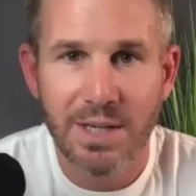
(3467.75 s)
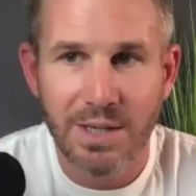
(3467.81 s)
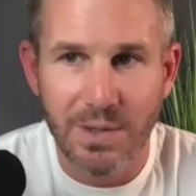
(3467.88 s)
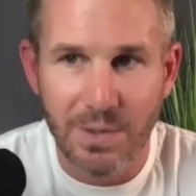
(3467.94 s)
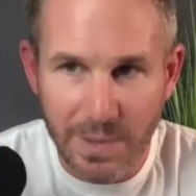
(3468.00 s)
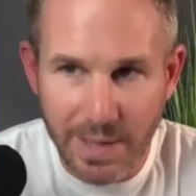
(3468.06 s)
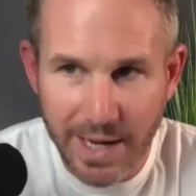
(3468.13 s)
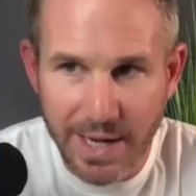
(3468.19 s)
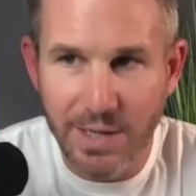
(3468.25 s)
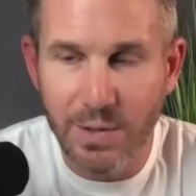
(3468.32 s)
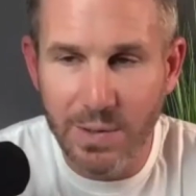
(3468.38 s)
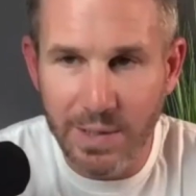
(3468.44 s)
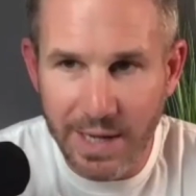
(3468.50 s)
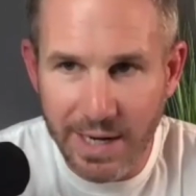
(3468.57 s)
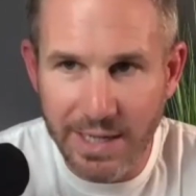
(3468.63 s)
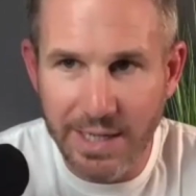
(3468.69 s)
Orlando,
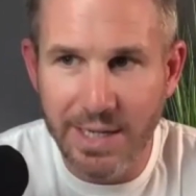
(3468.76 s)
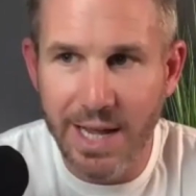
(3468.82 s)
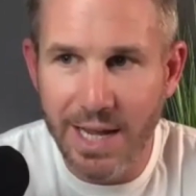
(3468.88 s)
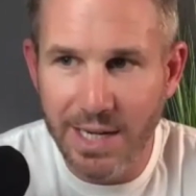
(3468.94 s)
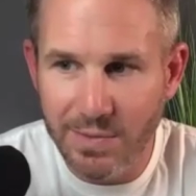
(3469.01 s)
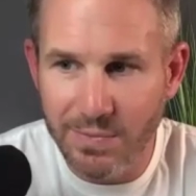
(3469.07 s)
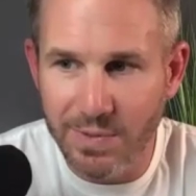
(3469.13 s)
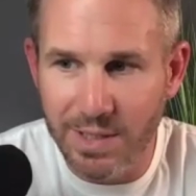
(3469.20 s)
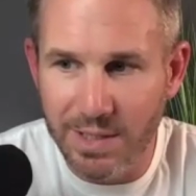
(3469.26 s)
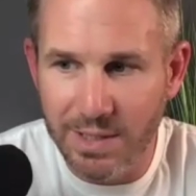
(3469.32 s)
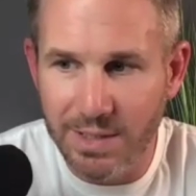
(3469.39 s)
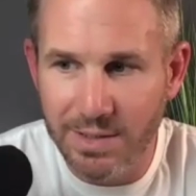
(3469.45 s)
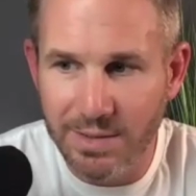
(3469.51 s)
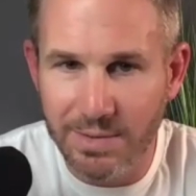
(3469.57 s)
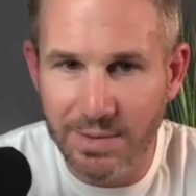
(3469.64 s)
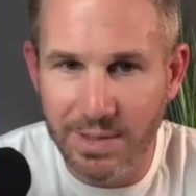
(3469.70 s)
Atlanta,
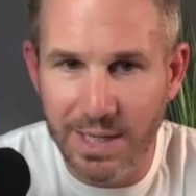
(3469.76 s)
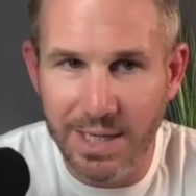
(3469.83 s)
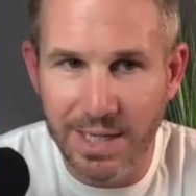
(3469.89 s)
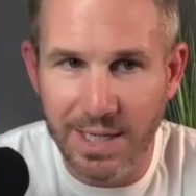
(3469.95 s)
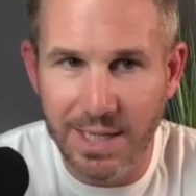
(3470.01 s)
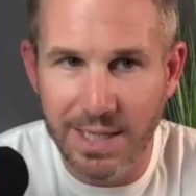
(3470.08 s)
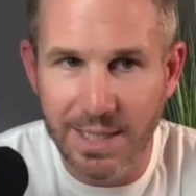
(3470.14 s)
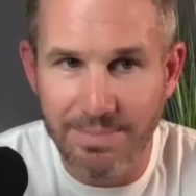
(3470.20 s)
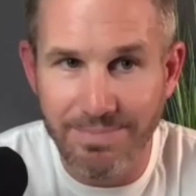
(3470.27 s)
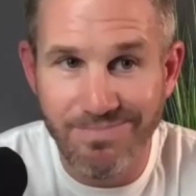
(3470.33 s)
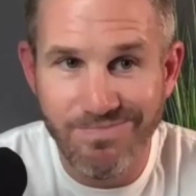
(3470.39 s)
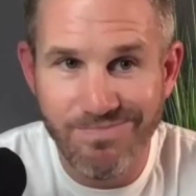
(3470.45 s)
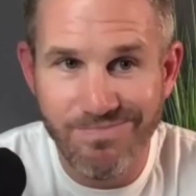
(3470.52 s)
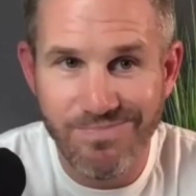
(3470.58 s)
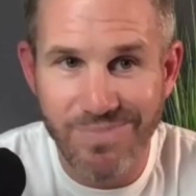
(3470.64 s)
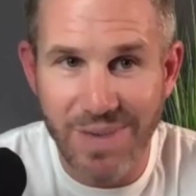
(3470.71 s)
Nashville.
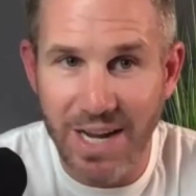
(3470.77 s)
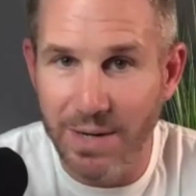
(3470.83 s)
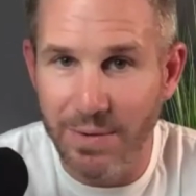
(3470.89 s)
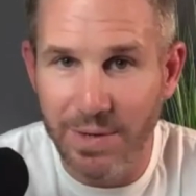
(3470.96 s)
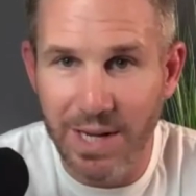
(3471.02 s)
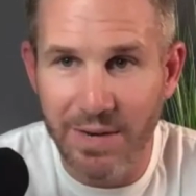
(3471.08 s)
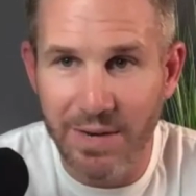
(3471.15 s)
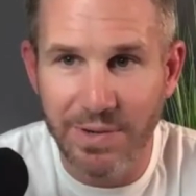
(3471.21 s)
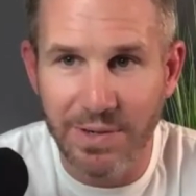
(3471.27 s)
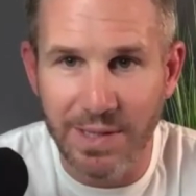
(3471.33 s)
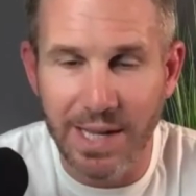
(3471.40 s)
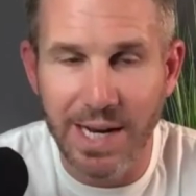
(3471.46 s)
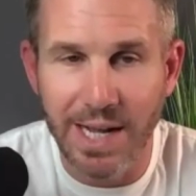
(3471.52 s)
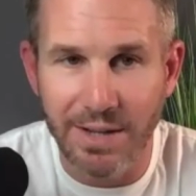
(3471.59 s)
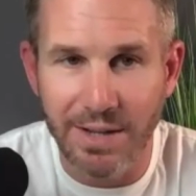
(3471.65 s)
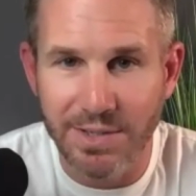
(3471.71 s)
Um I don't know, we got to figure
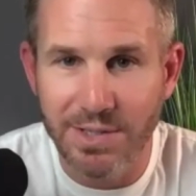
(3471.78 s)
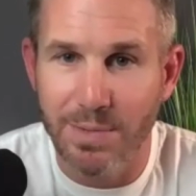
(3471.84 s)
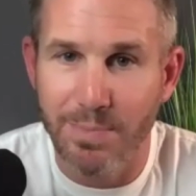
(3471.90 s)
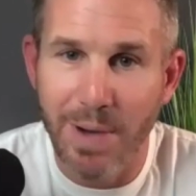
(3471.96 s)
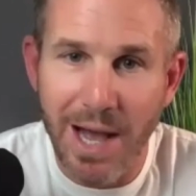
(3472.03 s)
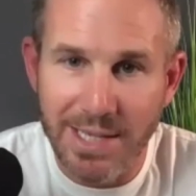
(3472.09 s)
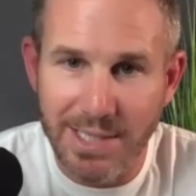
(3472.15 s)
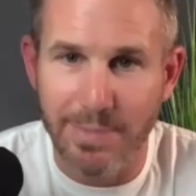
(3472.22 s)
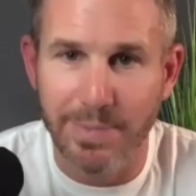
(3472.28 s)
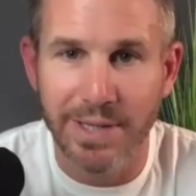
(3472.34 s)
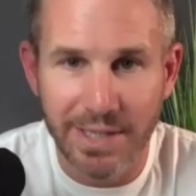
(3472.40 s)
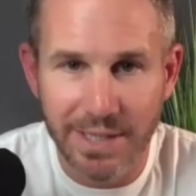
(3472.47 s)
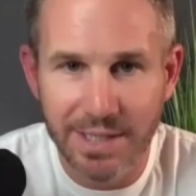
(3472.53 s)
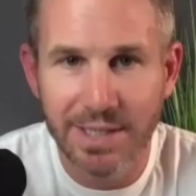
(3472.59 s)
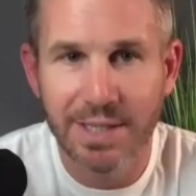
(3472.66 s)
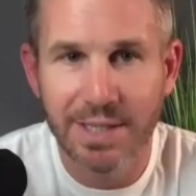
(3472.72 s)
that out. So possibly.